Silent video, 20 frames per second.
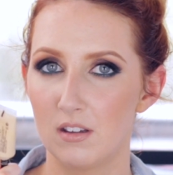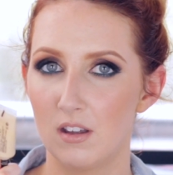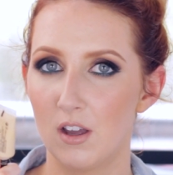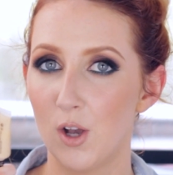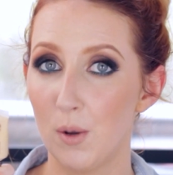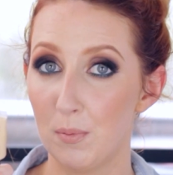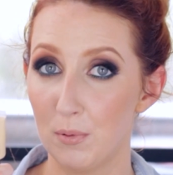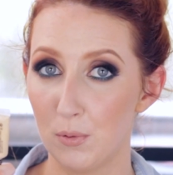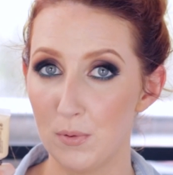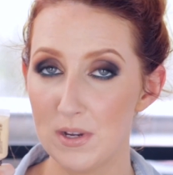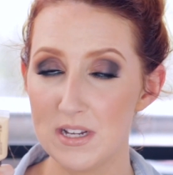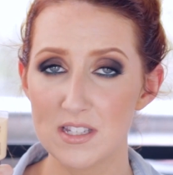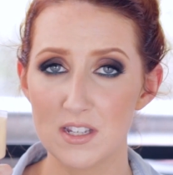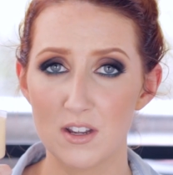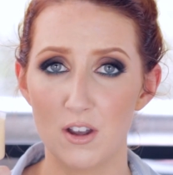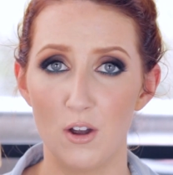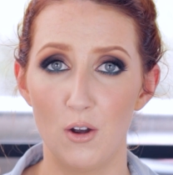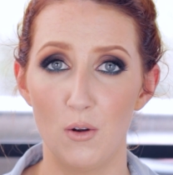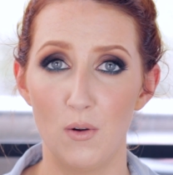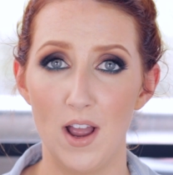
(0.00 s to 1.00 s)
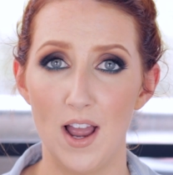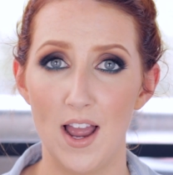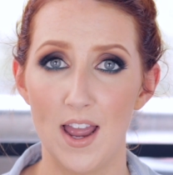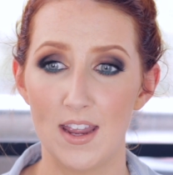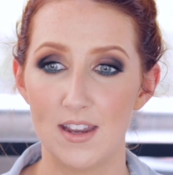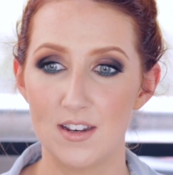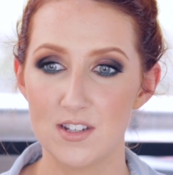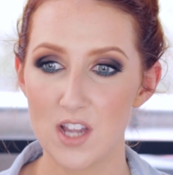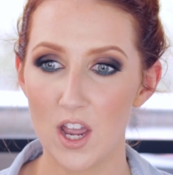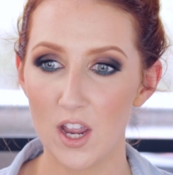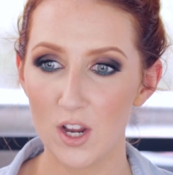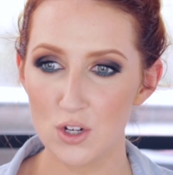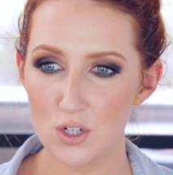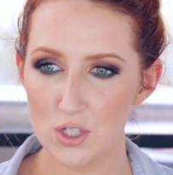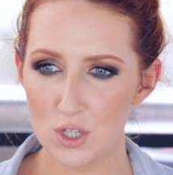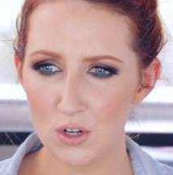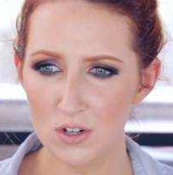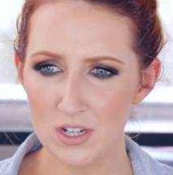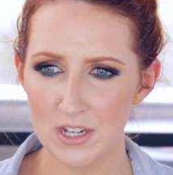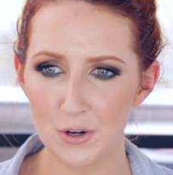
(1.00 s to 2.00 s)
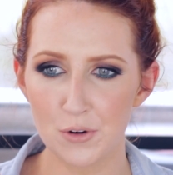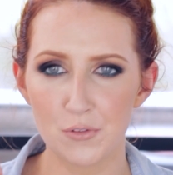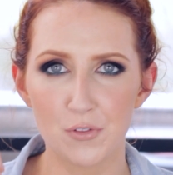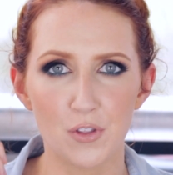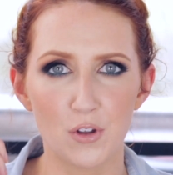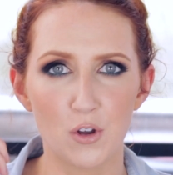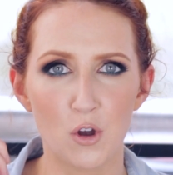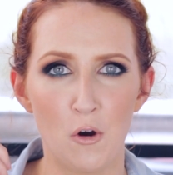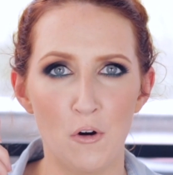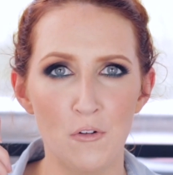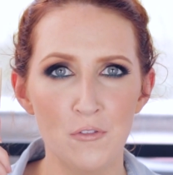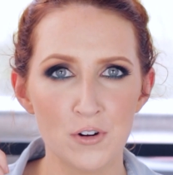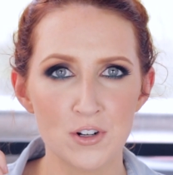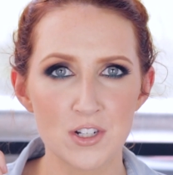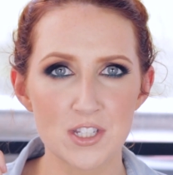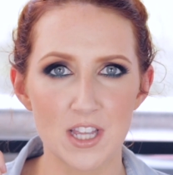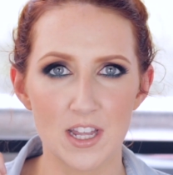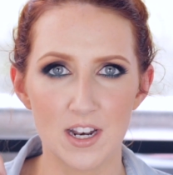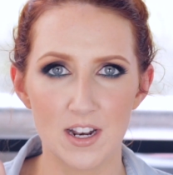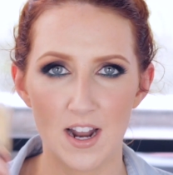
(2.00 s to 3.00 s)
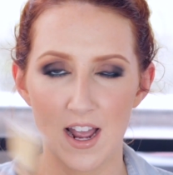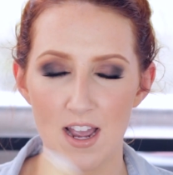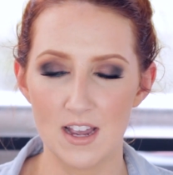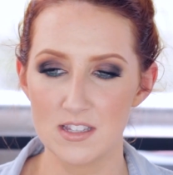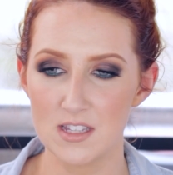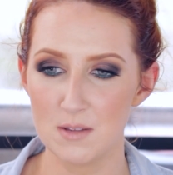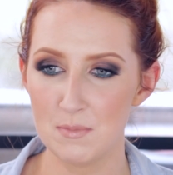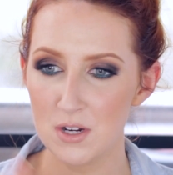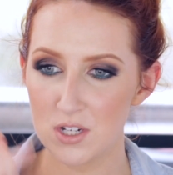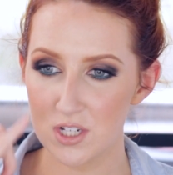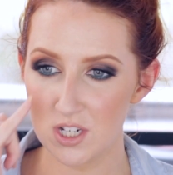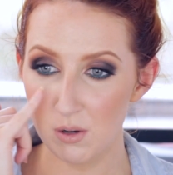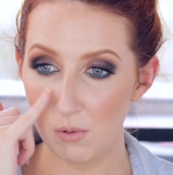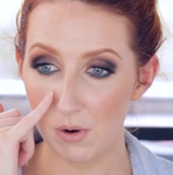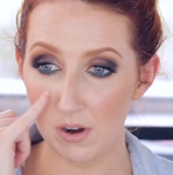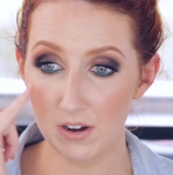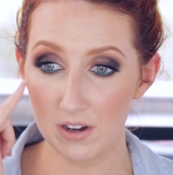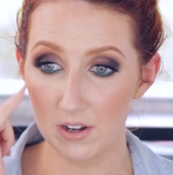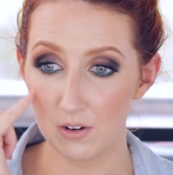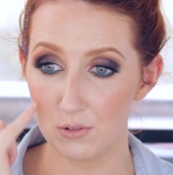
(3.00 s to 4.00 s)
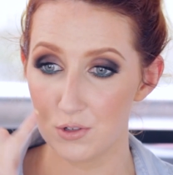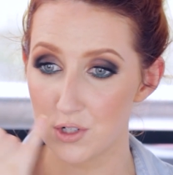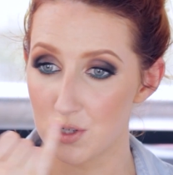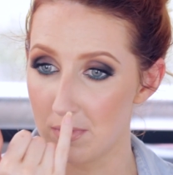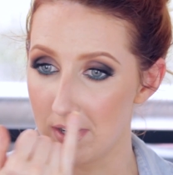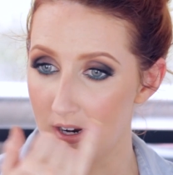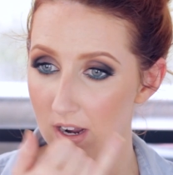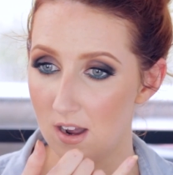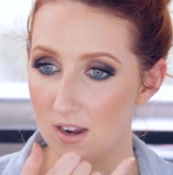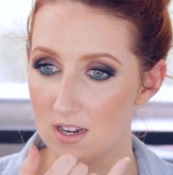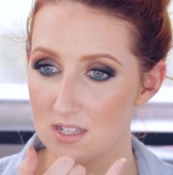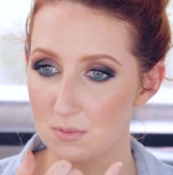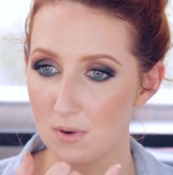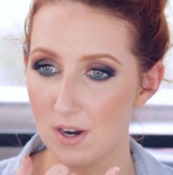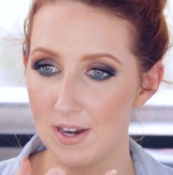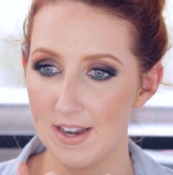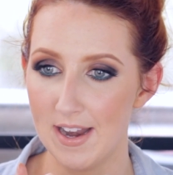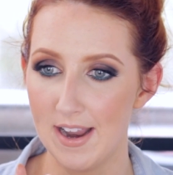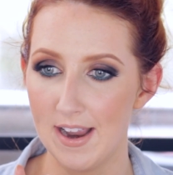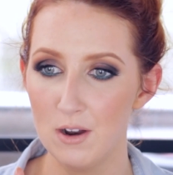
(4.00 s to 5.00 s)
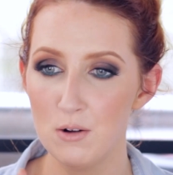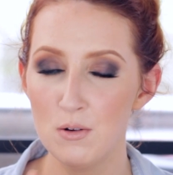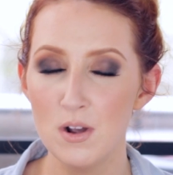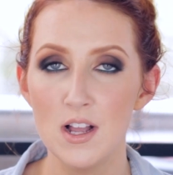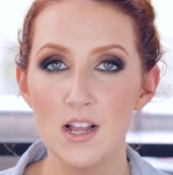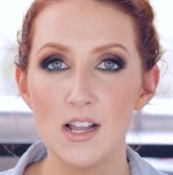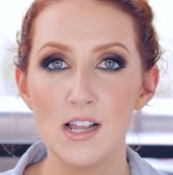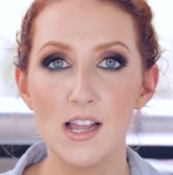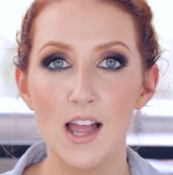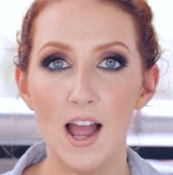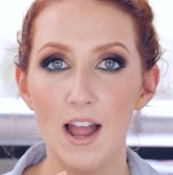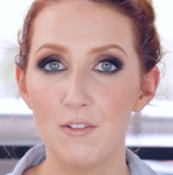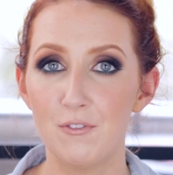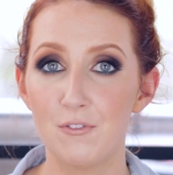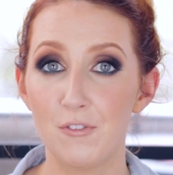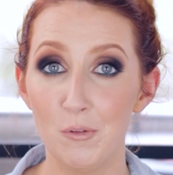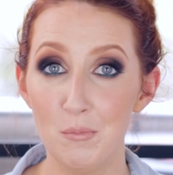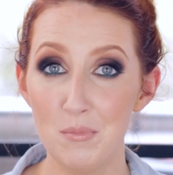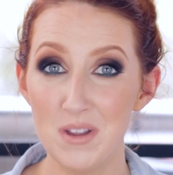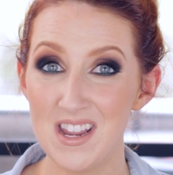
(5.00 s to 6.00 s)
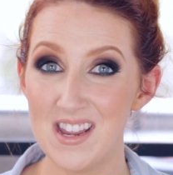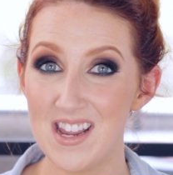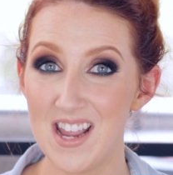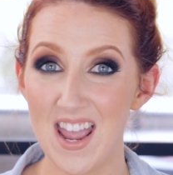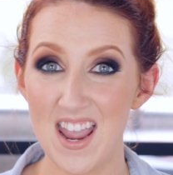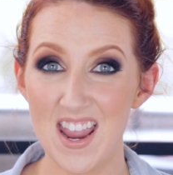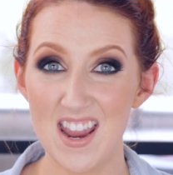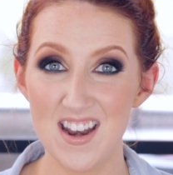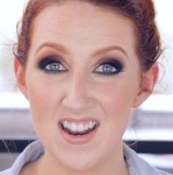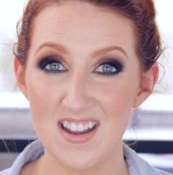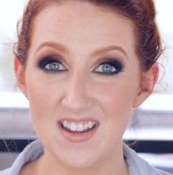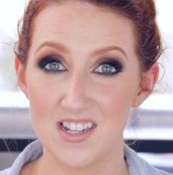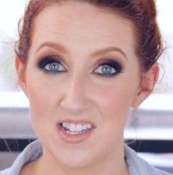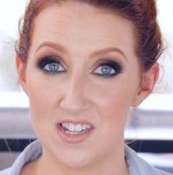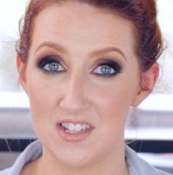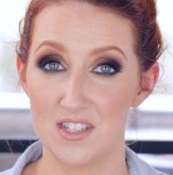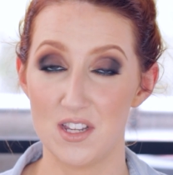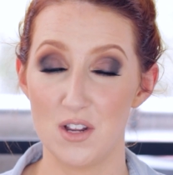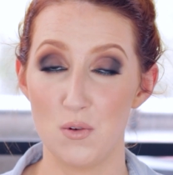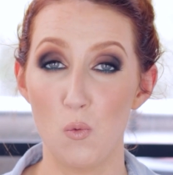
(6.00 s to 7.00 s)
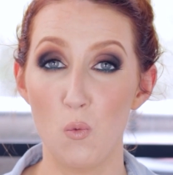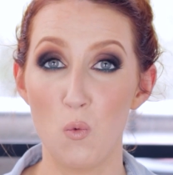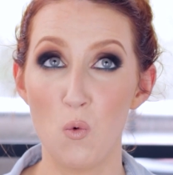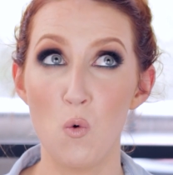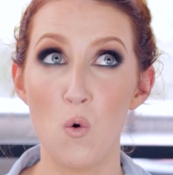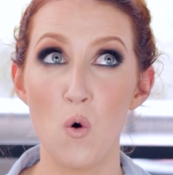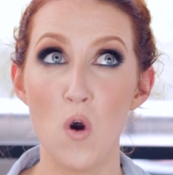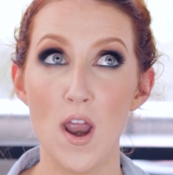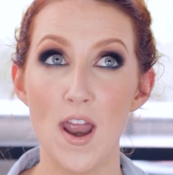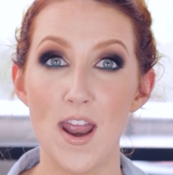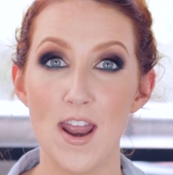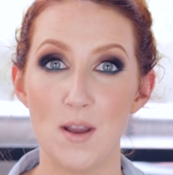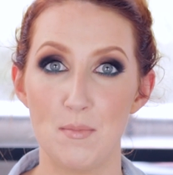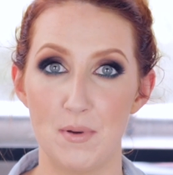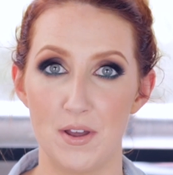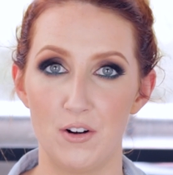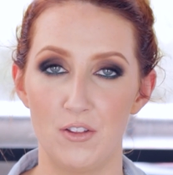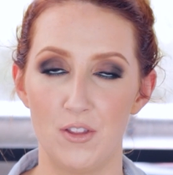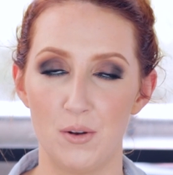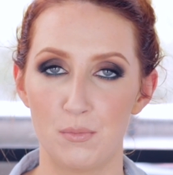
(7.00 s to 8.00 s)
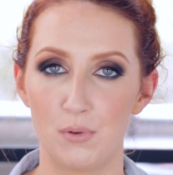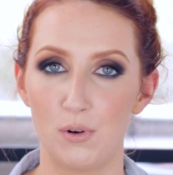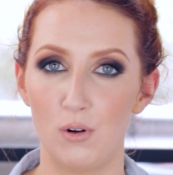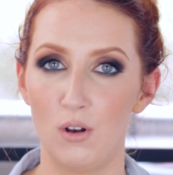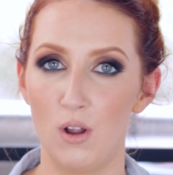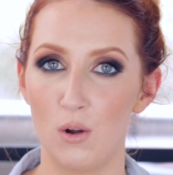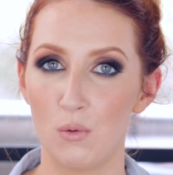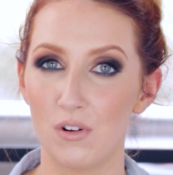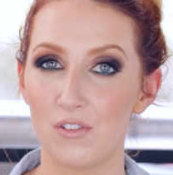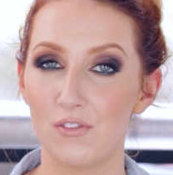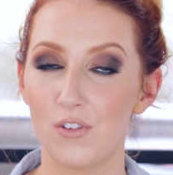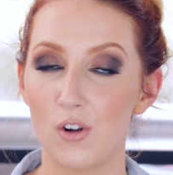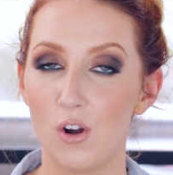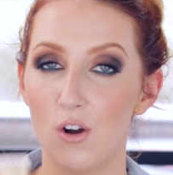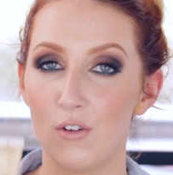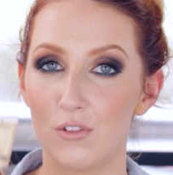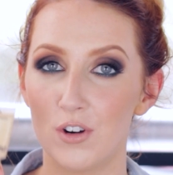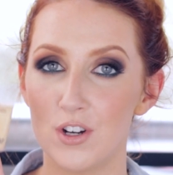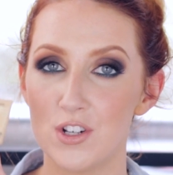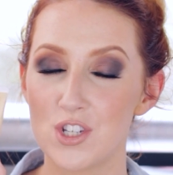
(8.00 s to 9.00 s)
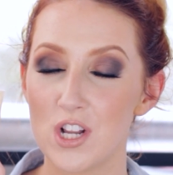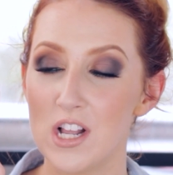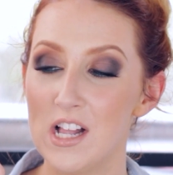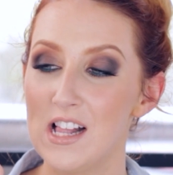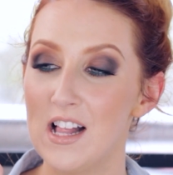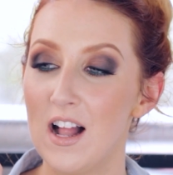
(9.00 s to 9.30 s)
a couple of weeks ago, and I just couldn't get over the coverage that it has. I'm actually wearing it under my eyes right now, and for me, it is way better than Prolongwear for coverage.